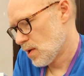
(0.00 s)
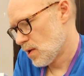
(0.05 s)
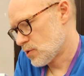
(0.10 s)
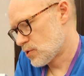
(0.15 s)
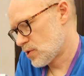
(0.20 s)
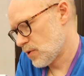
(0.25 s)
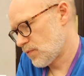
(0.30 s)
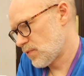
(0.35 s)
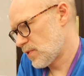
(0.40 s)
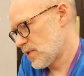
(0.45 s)

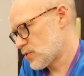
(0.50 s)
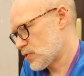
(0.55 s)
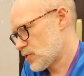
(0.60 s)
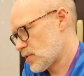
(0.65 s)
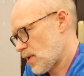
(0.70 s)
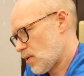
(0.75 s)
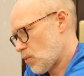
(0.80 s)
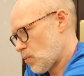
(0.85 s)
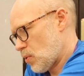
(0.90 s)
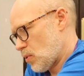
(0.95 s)
So for this
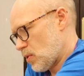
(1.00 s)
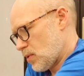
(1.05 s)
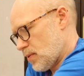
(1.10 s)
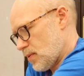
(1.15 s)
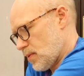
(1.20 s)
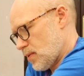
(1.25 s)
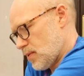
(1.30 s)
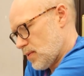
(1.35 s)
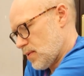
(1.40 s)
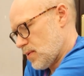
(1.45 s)
they will
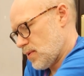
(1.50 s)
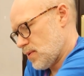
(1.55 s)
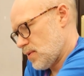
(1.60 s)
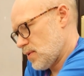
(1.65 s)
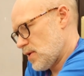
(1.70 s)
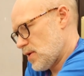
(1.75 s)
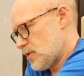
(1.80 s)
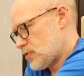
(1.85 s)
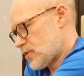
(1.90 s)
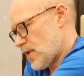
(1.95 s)

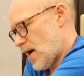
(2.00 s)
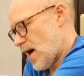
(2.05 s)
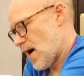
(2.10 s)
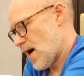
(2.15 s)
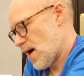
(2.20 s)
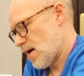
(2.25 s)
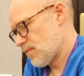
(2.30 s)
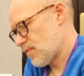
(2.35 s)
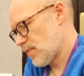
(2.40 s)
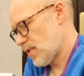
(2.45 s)
need to
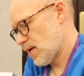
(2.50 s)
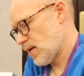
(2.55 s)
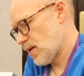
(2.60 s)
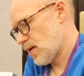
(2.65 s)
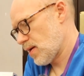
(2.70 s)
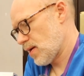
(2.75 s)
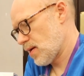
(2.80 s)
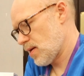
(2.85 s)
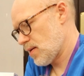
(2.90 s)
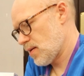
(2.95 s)
have
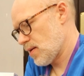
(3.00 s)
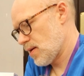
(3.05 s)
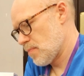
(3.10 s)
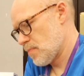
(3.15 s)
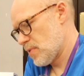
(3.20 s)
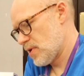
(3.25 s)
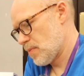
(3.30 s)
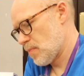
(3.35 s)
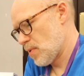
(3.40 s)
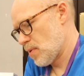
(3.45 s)
a
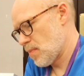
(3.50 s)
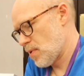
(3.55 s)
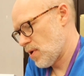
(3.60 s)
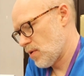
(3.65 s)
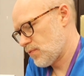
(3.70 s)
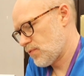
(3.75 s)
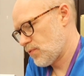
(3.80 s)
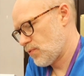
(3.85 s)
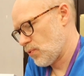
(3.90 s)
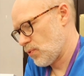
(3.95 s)
minimum
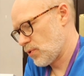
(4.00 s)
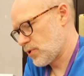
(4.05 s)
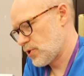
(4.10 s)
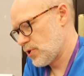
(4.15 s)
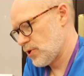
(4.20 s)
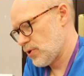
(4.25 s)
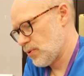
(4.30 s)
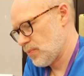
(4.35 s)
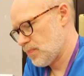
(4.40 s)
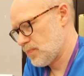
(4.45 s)
of 4
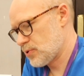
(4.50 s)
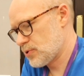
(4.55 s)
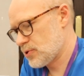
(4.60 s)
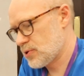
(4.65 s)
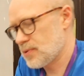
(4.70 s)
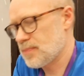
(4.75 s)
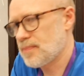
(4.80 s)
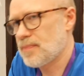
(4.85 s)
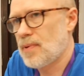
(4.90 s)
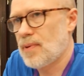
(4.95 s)

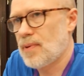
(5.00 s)
cubes